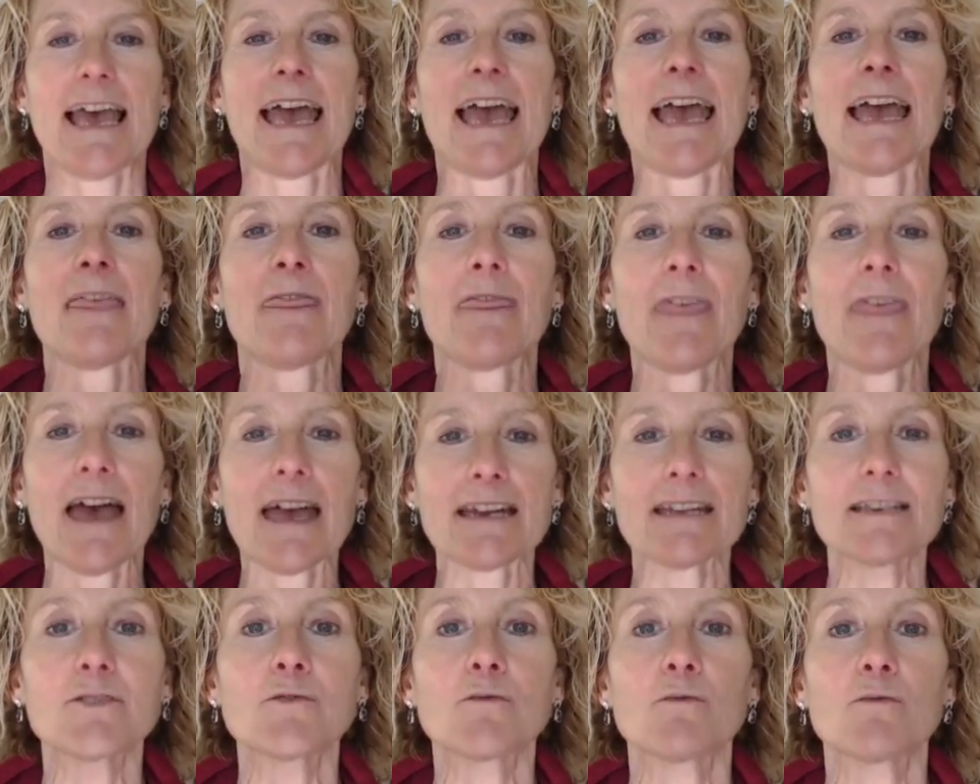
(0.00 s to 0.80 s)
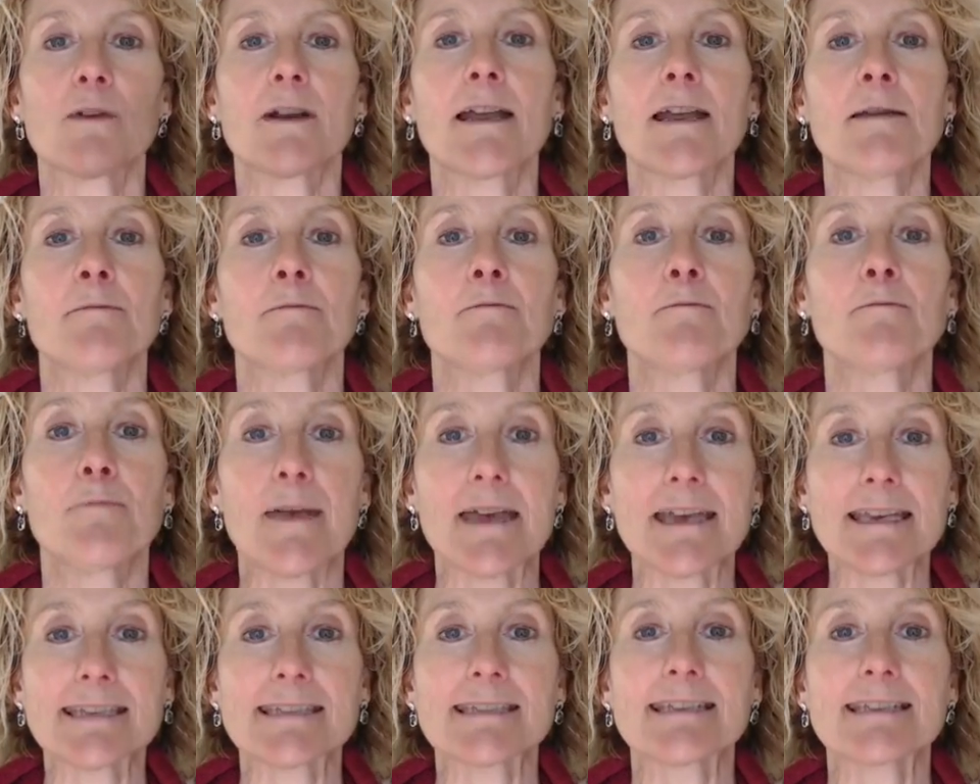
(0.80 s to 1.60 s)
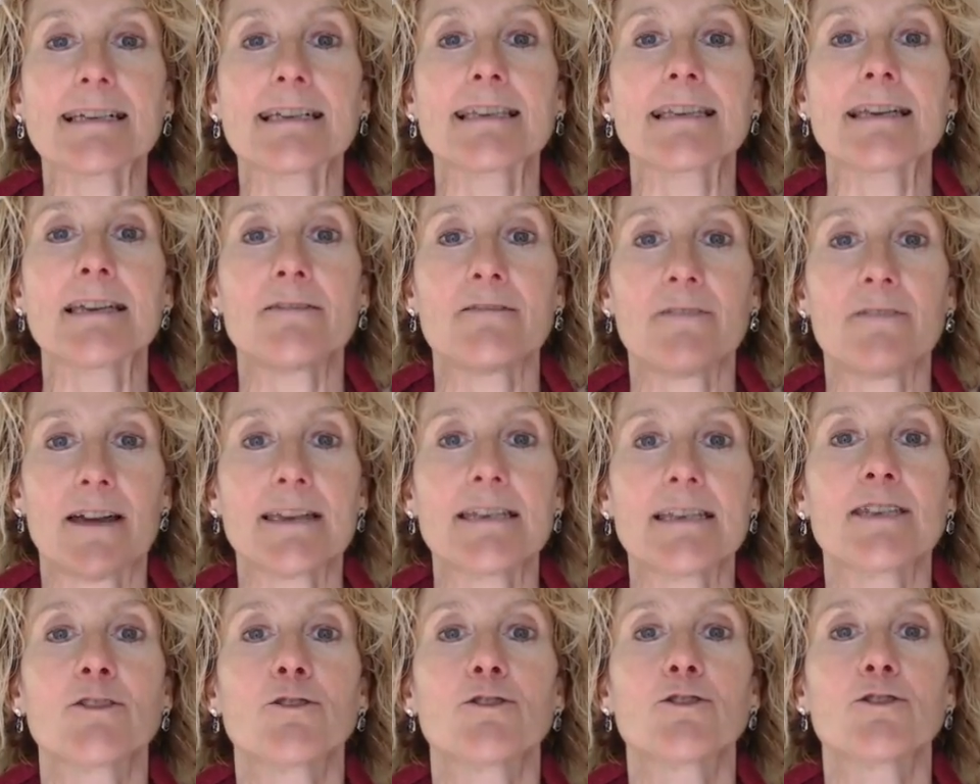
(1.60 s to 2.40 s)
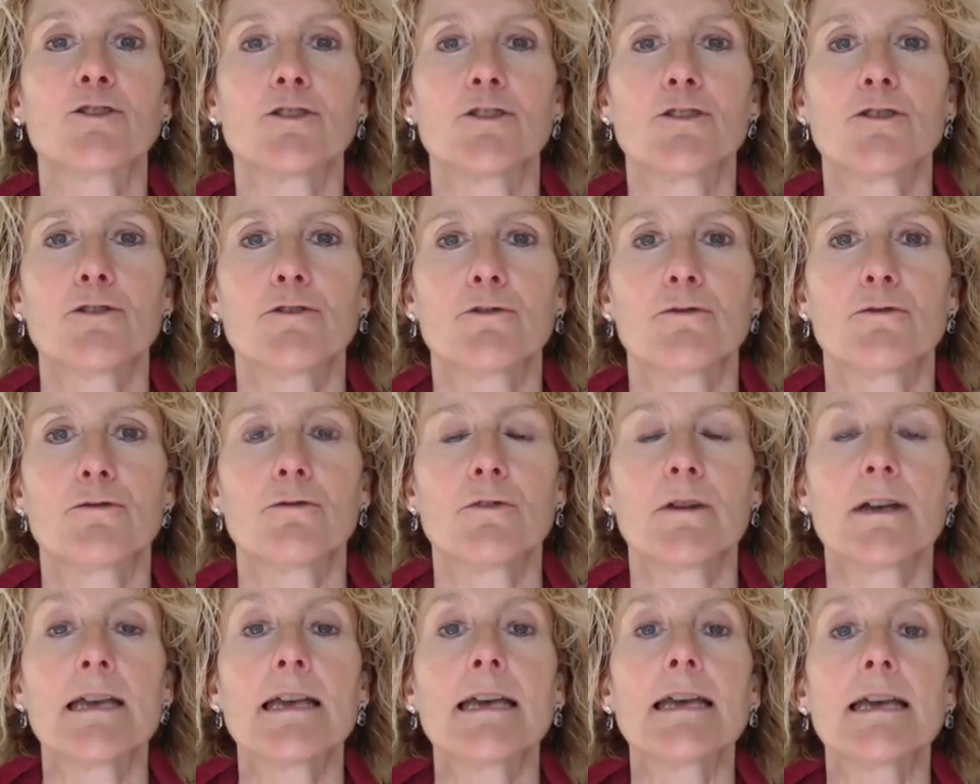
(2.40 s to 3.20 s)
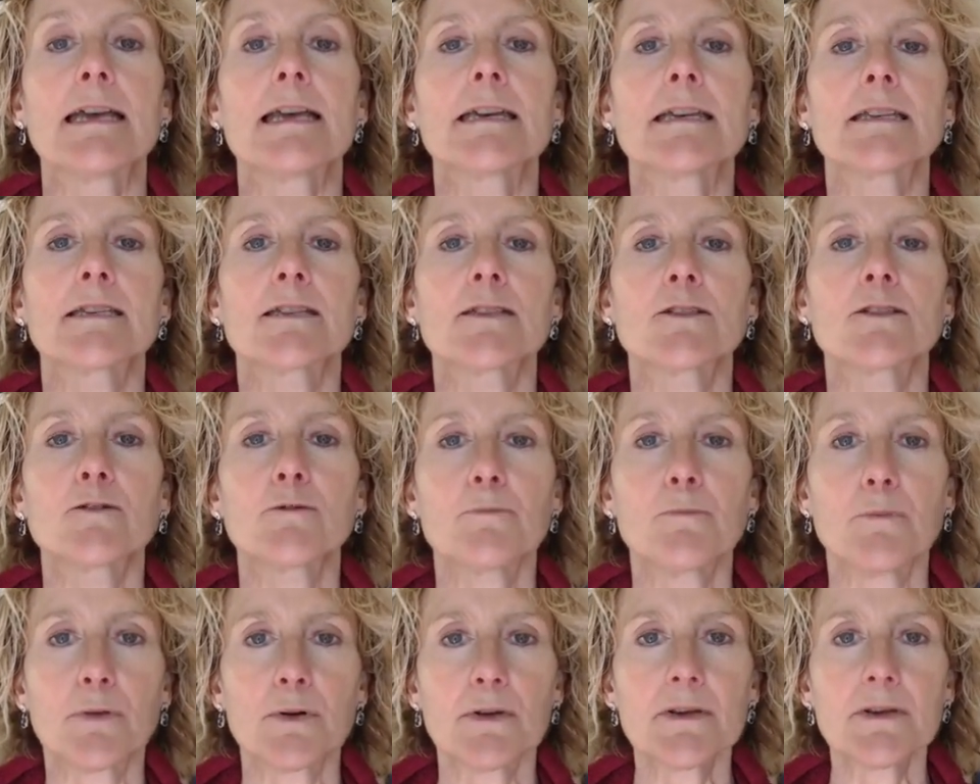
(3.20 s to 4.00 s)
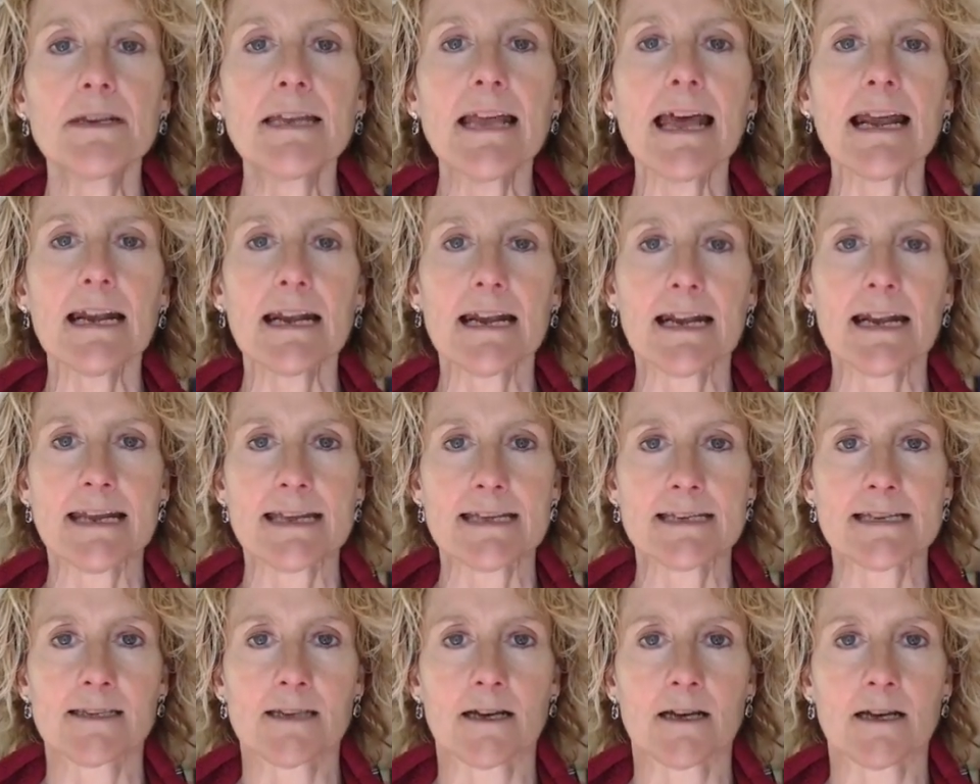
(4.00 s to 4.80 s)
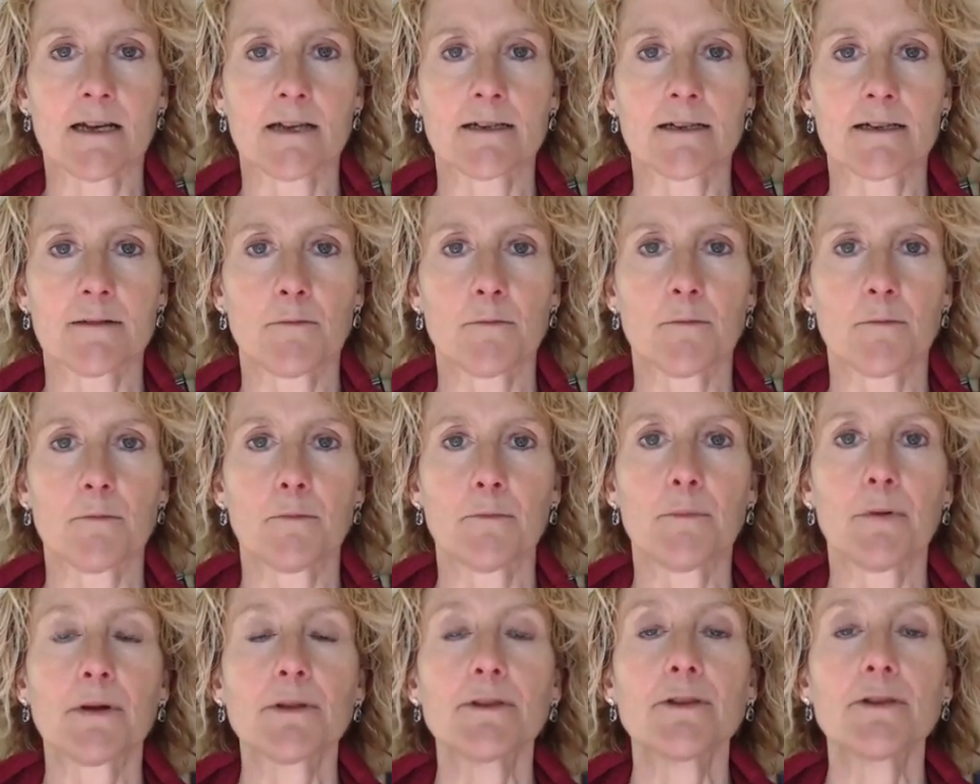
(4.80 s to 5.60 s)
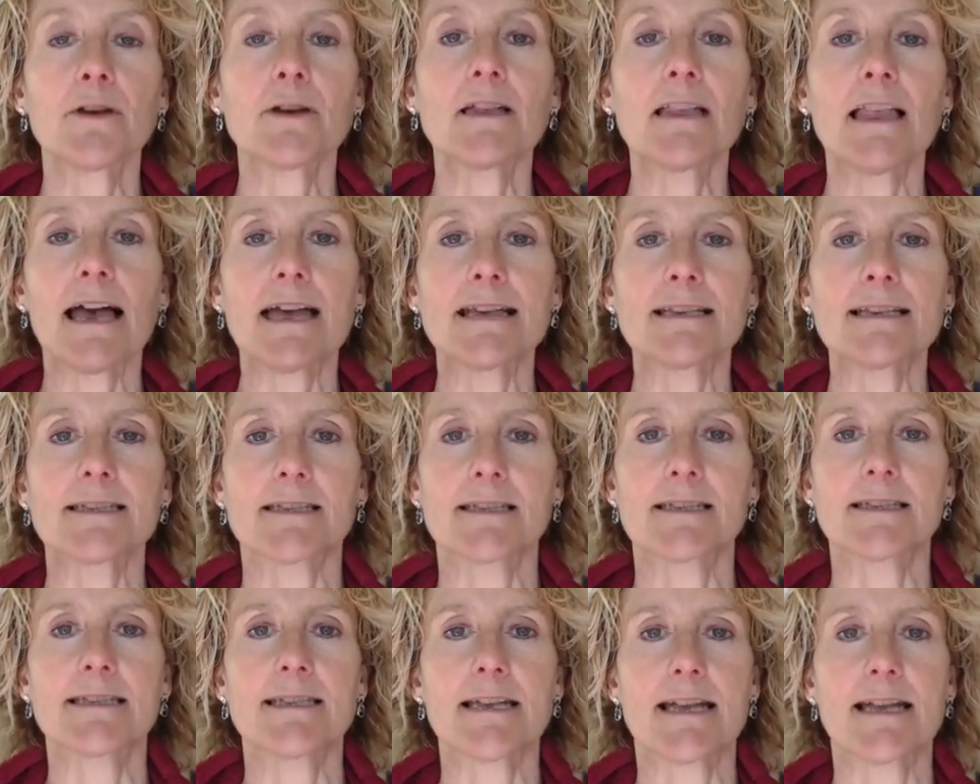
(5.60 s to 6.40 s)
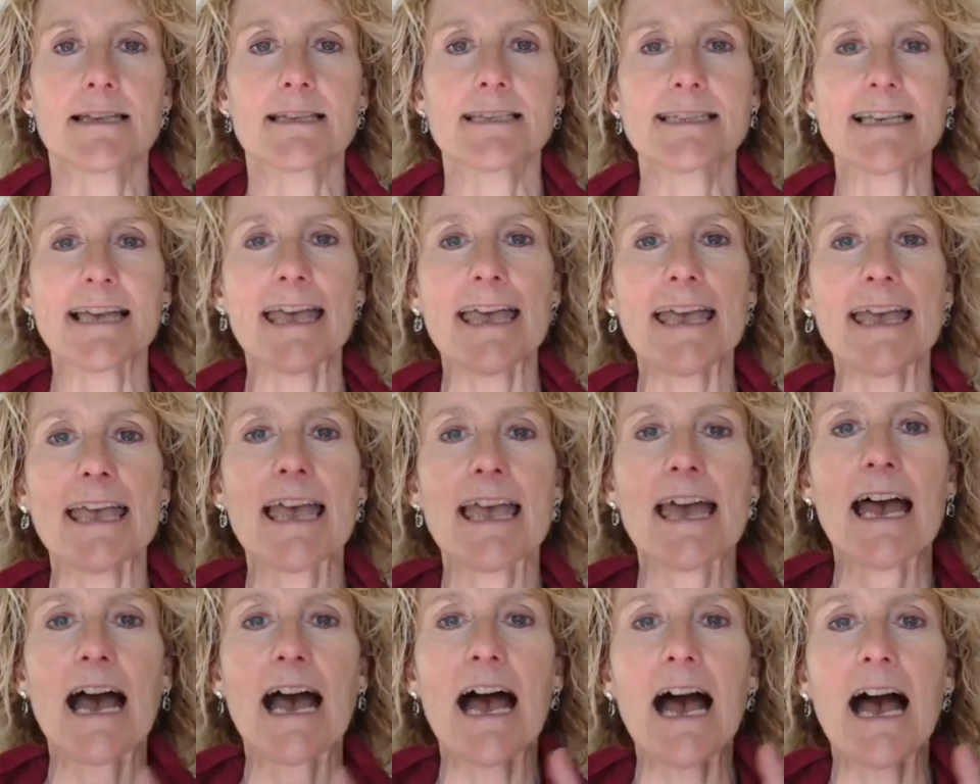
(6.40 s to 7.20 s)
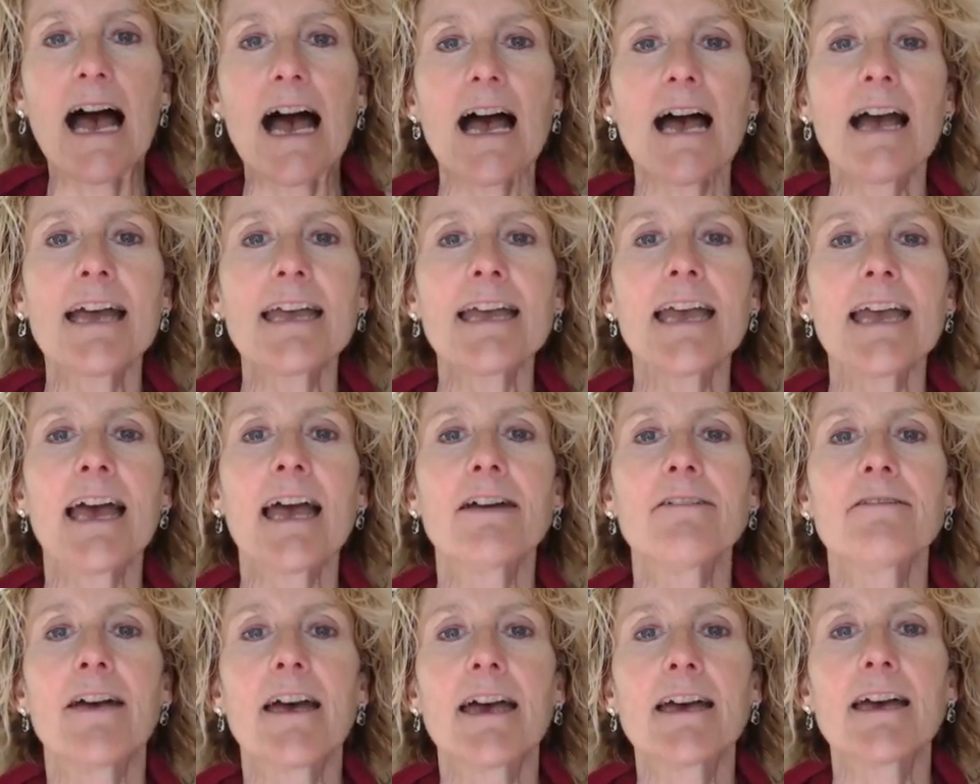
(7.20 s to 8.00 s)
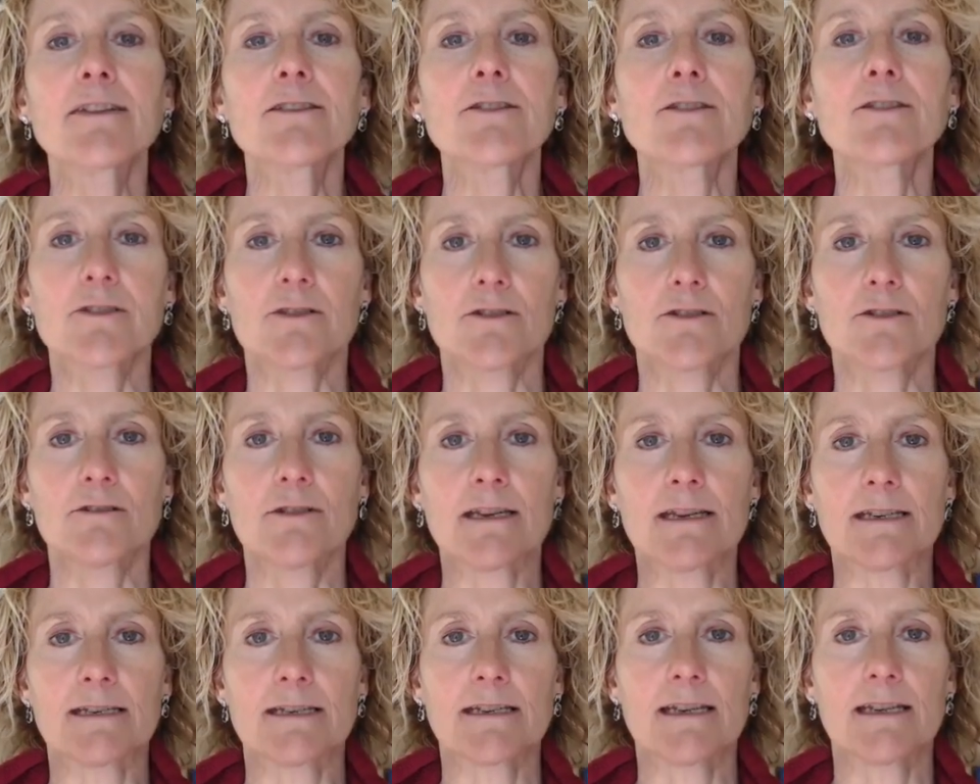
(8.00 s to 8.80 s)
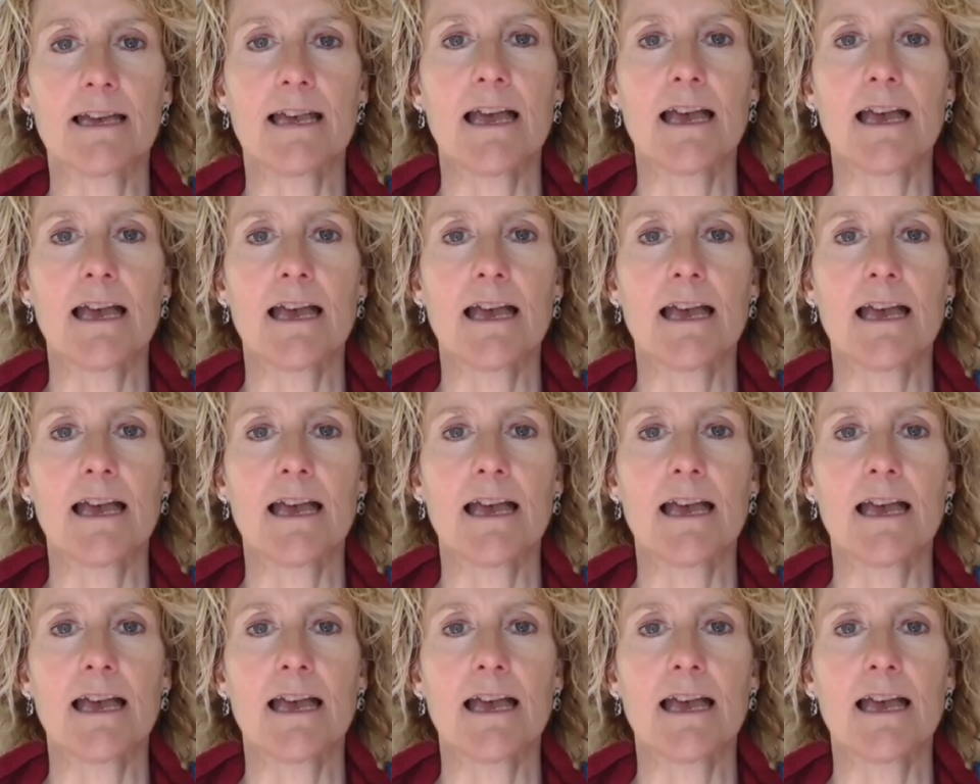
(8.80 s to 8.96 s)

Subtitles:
And that is what I'm basically inviting you to do, is to put that lens on, put the glasses that say, I have had the strength.